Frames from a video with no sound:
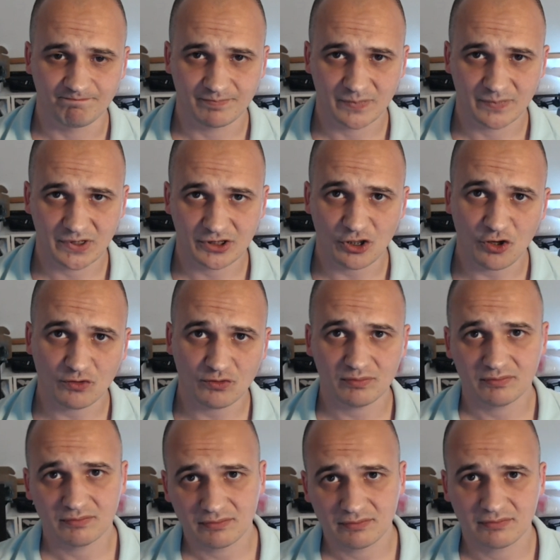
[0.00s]

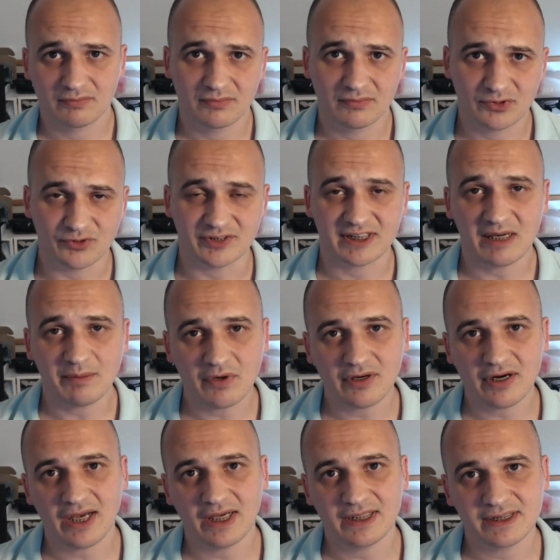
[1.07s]
So to
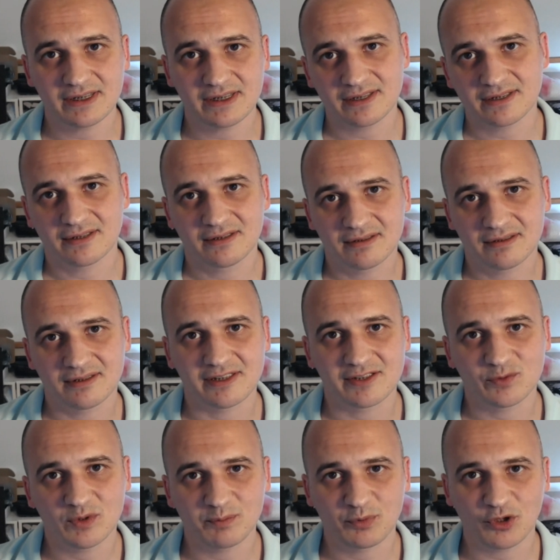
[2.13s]
summarize, it
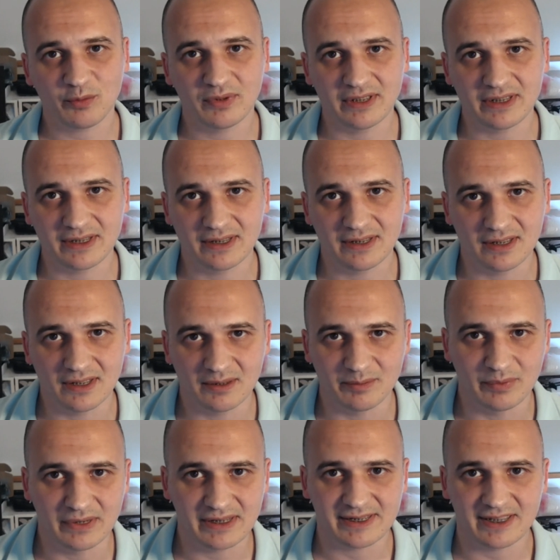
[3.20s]
will probably
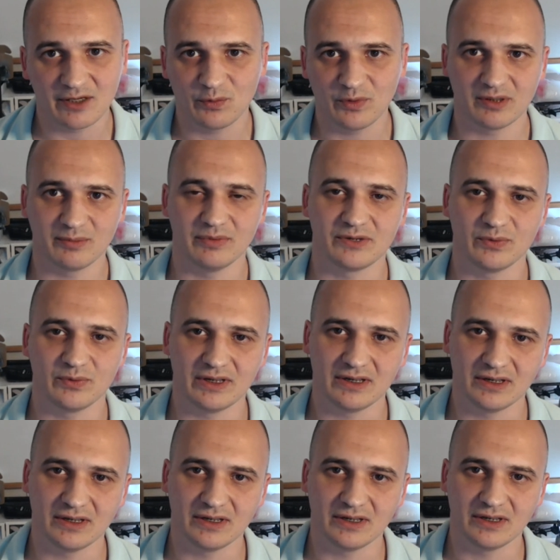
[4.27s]
be somewhere
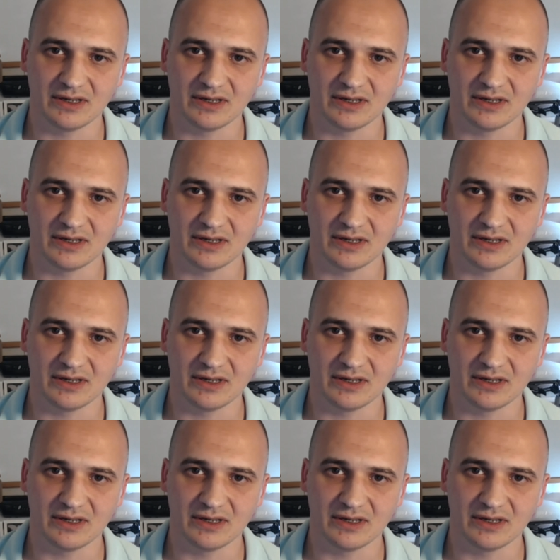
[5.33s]
between